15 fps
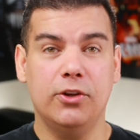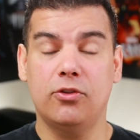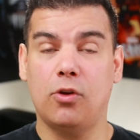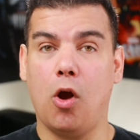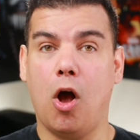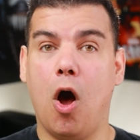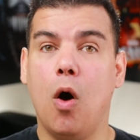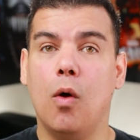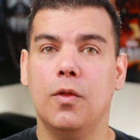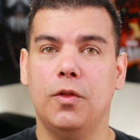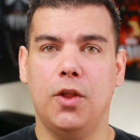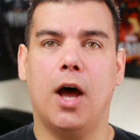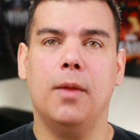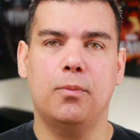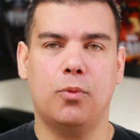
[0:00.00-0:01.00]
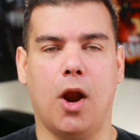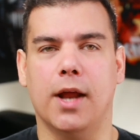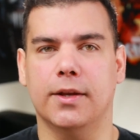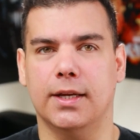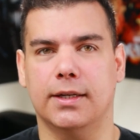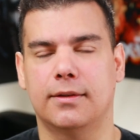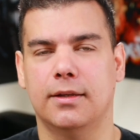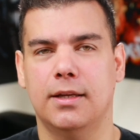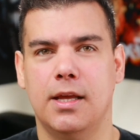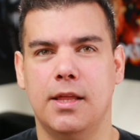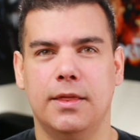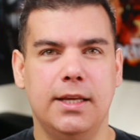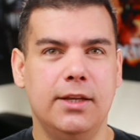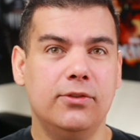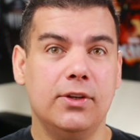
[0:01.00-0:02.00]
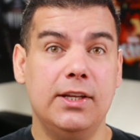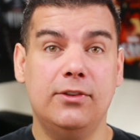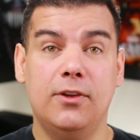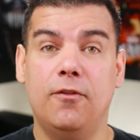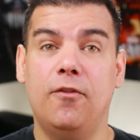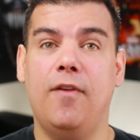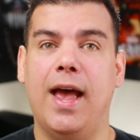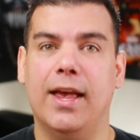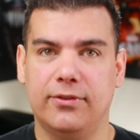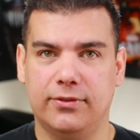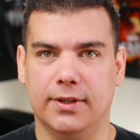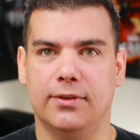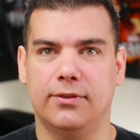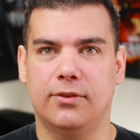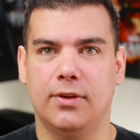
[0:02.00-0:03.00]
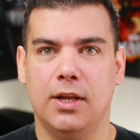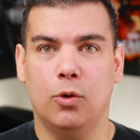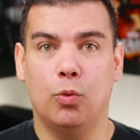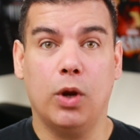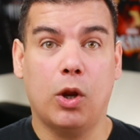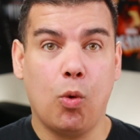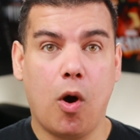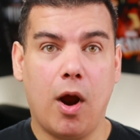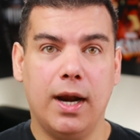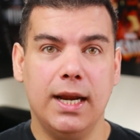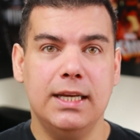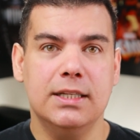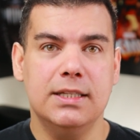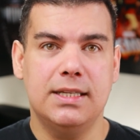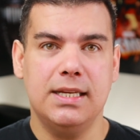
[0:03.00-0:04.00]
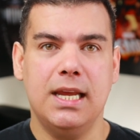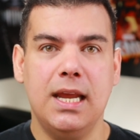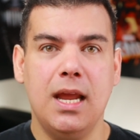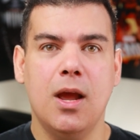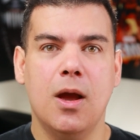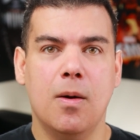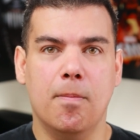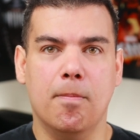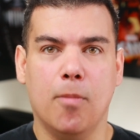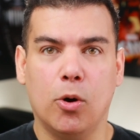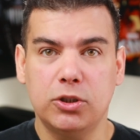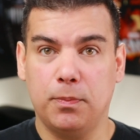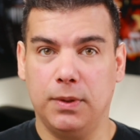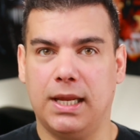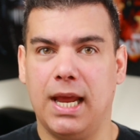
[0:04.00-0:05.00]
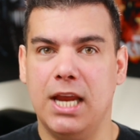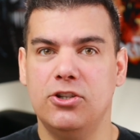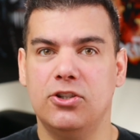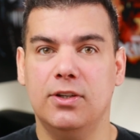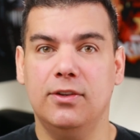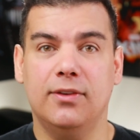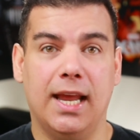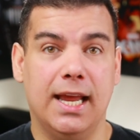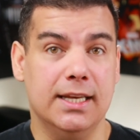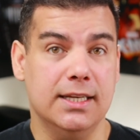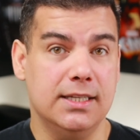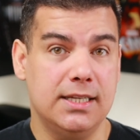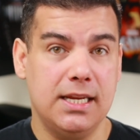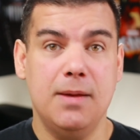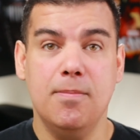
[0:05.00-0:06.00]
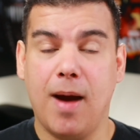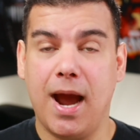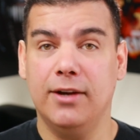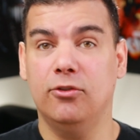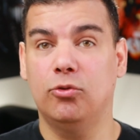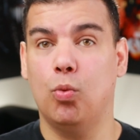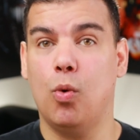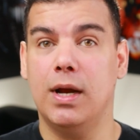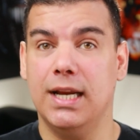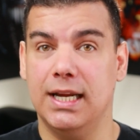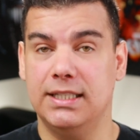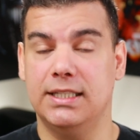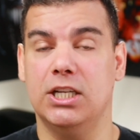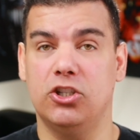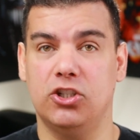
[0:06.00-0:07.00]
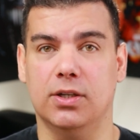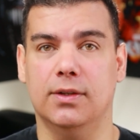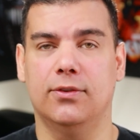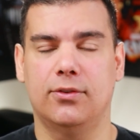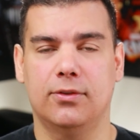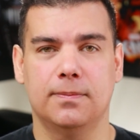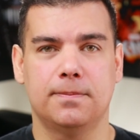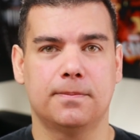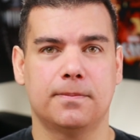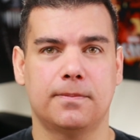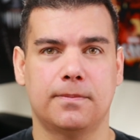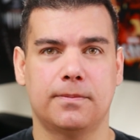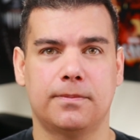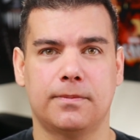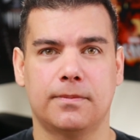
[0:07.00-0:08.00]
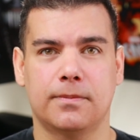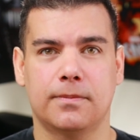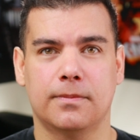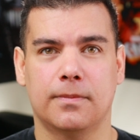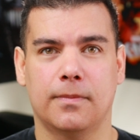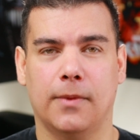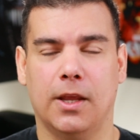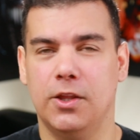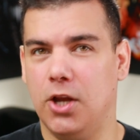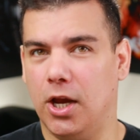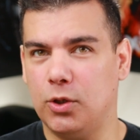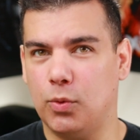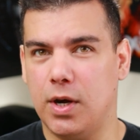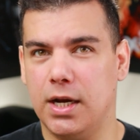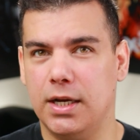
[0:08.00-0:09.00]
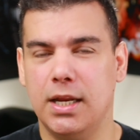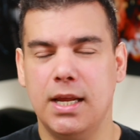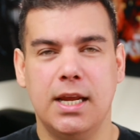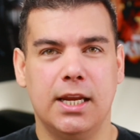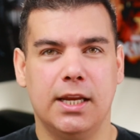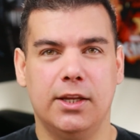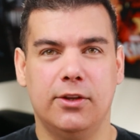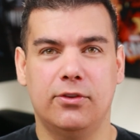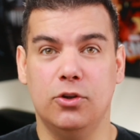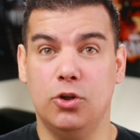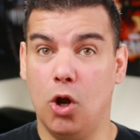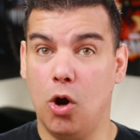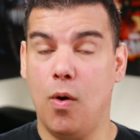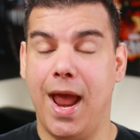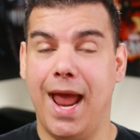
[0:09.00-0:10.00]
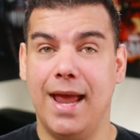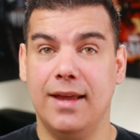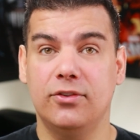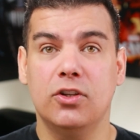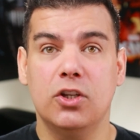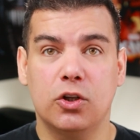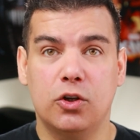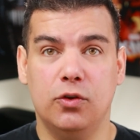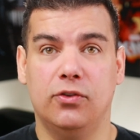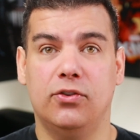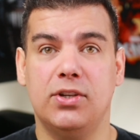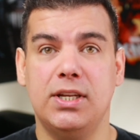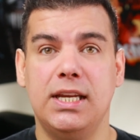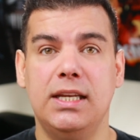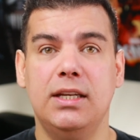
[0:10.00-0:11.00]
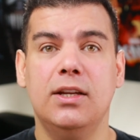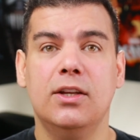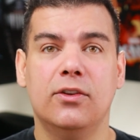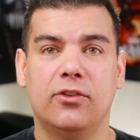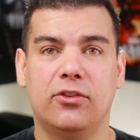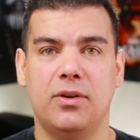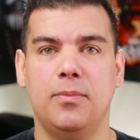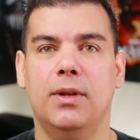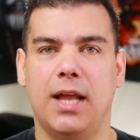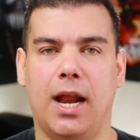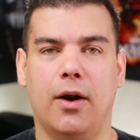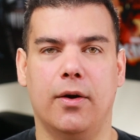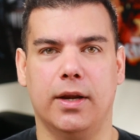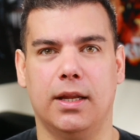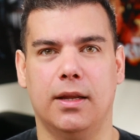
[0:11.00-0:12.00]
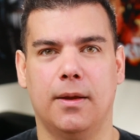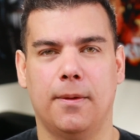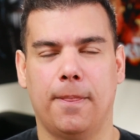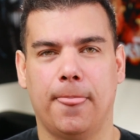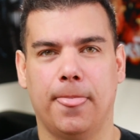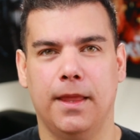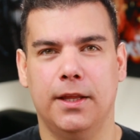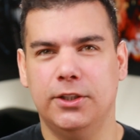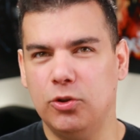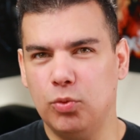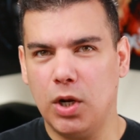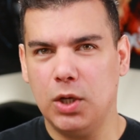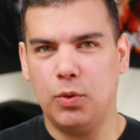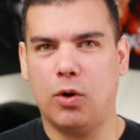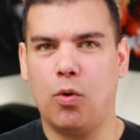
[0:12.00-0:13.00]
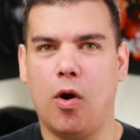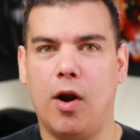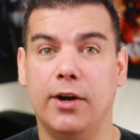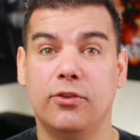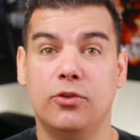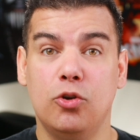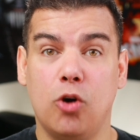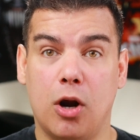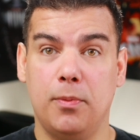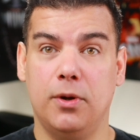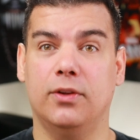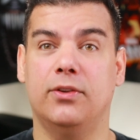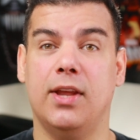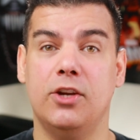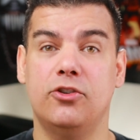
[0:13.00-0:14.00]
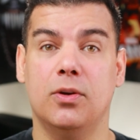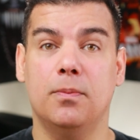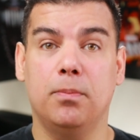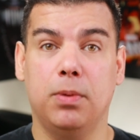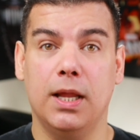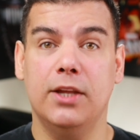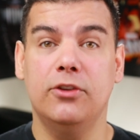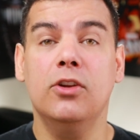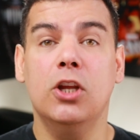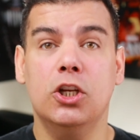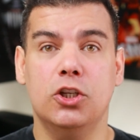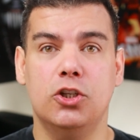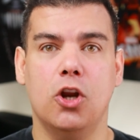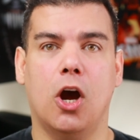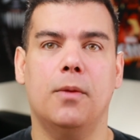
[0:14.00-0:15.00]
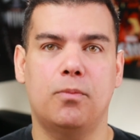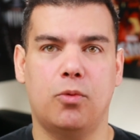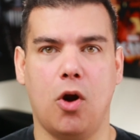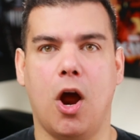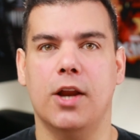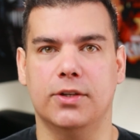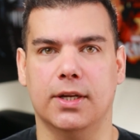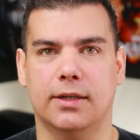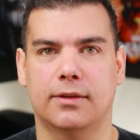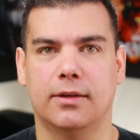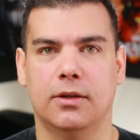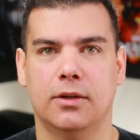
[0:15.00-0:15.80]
called dot product. This is the fastest, requiring d multiplications and d minus 1 additions. The other one is known as cosine similarity. This one requires normalization plus dot product,